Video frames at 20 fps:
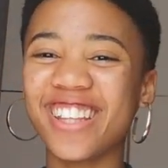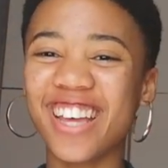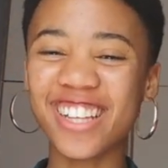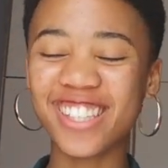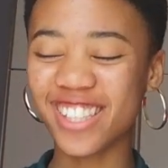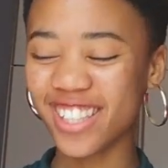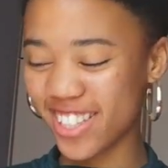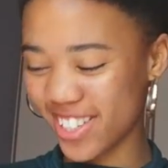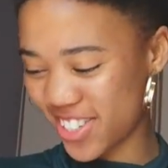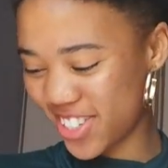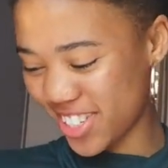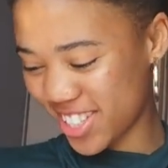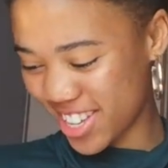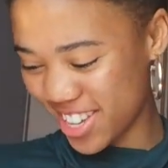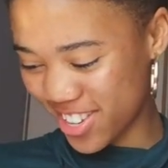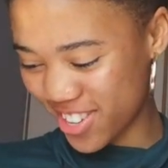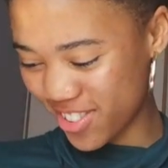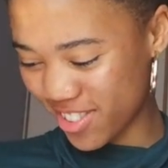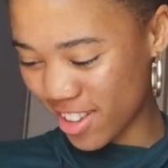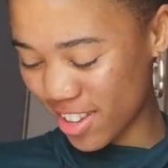that's literally
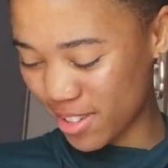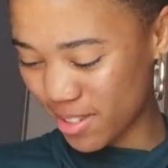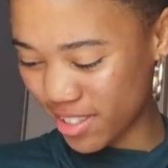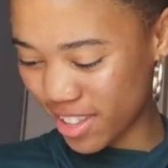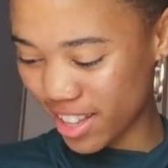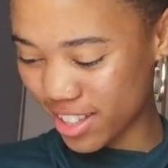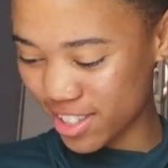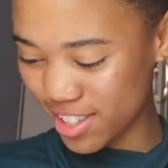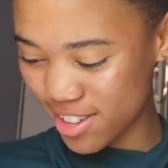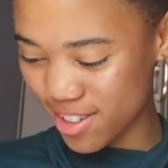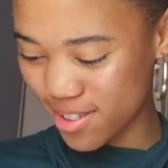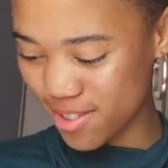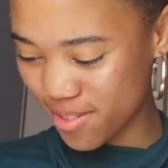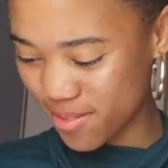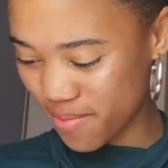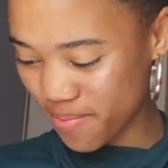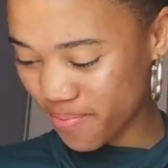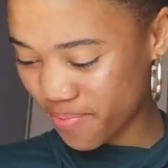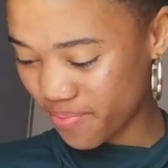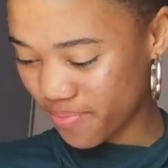you. That's that's you.
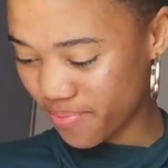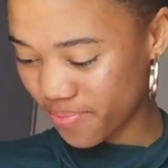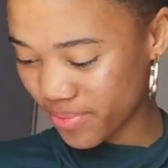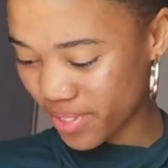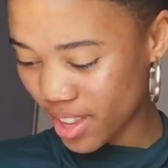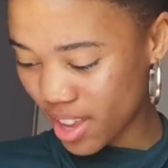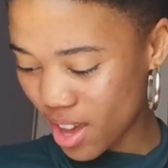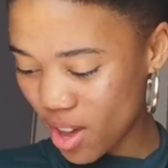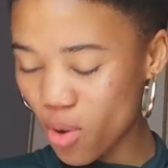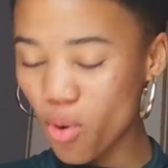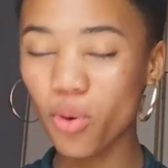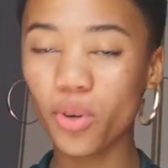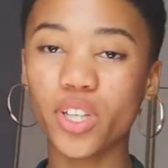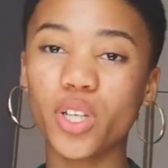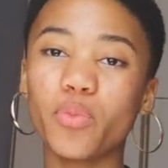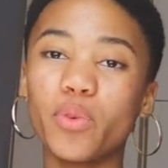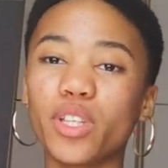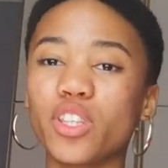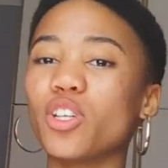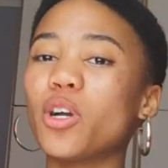Or
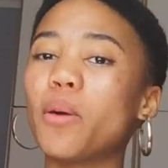you're with